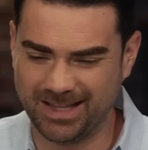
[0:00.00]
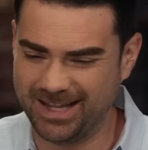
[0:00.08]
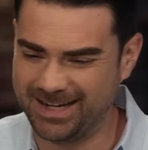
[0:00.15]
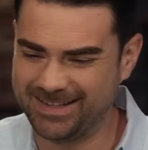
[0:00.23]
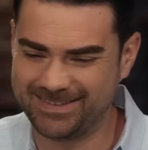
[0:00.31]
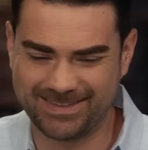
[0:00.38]

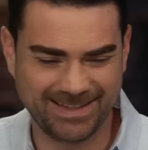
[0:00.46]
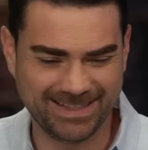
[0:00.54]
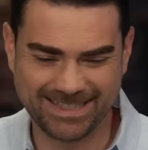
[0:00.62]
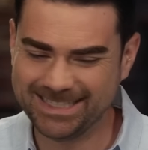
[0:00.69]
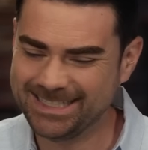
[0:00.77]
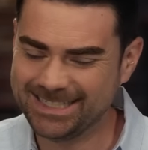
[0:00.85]
Elon is,
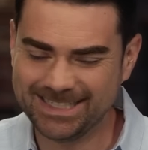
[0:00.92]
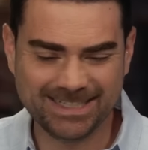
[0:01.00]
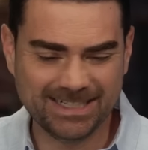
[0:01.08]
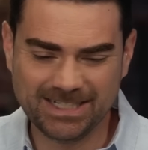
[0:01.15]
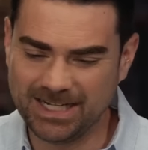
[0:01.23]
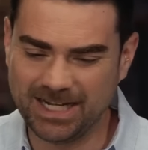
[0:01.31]

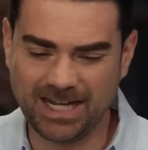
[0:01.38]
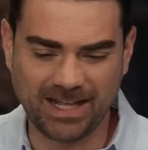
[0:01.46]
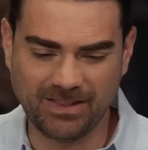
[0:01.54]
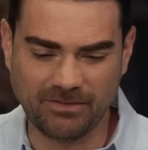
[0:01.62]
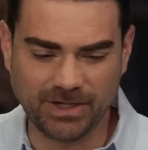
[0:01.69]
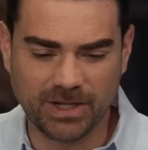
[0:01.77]
uh,
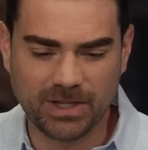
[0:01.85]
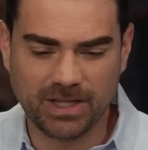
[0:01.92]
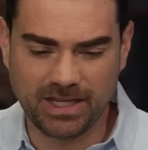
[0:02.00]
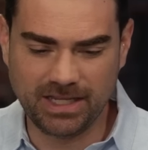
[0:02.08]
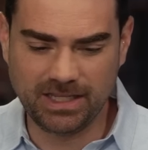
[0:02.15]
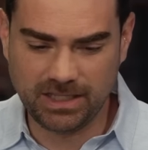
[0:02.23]
I love it.
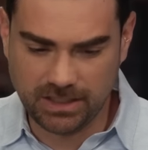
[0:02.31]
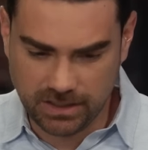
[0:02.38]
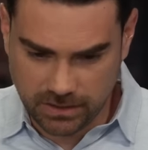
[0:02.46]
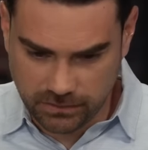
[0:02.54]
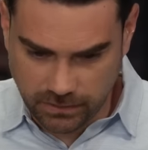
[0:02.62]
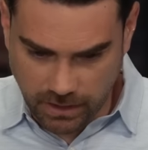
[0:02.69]

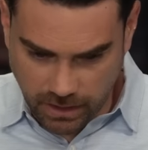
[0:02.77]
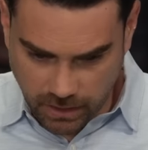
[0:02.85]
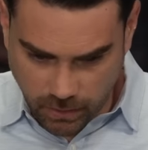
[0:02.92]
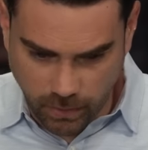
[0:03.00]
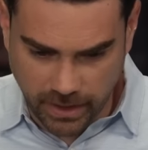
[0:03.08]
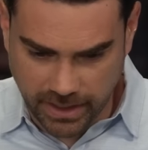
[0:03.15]

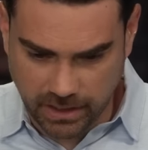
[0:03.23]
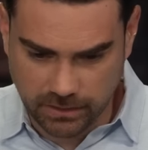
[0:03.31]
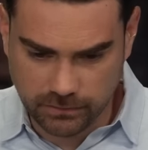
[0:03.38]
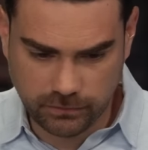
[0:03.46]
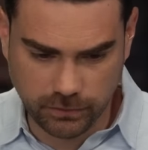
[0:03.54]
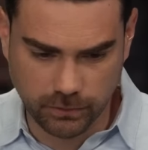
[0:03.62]
According
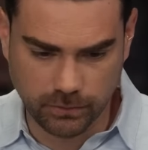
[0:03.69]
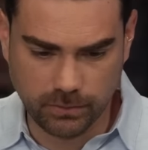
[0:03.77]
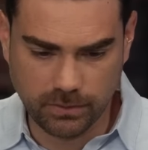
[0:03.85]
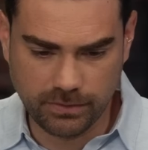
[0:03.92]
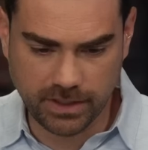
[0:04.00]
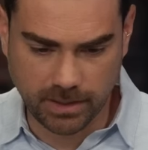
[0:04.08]

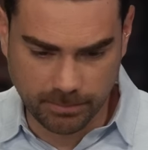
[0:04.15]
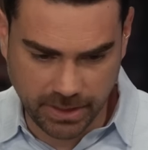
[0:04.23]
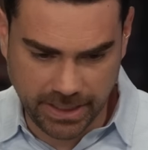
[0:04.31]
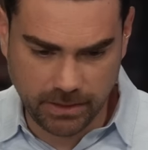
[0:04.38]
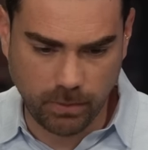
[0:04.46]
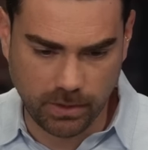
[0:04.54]
to the
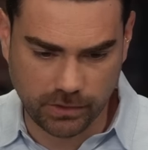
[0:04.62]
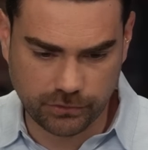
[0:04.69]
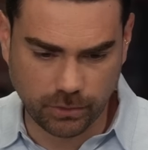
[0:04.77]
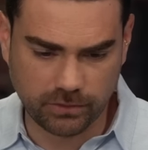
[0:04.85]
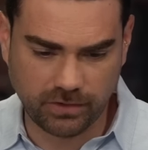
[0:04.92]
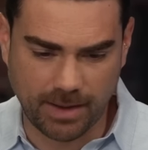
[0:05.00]
complaint, quote, a
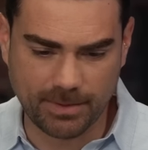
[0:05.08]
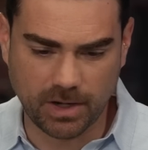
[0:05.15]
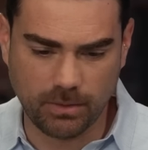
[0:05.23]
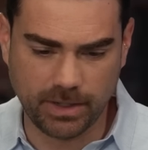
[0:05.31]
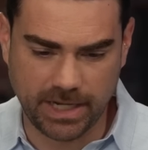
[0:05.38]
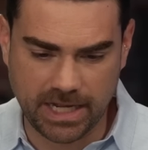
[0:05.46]
short time
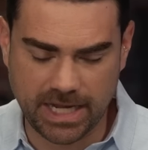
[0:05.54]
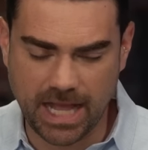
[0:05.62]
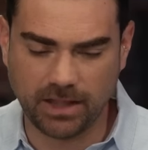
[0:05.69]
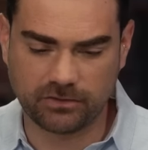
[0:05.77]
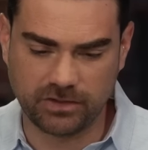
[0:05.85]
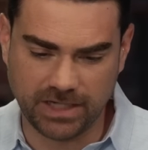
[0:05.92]
ago in a
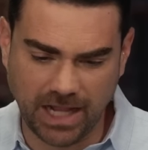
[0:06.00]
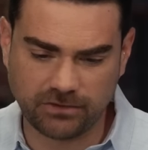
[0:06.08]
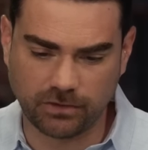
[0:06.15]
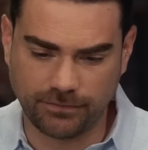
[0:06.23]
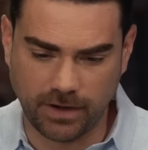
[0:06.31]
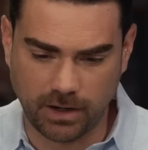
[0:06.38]
galaxy
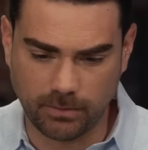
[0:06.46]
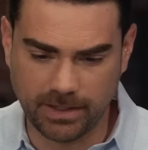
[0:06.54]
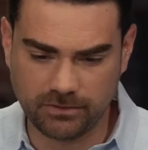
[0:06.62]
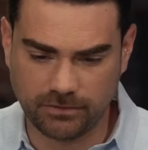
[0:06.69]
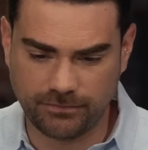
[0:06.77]
not so far away,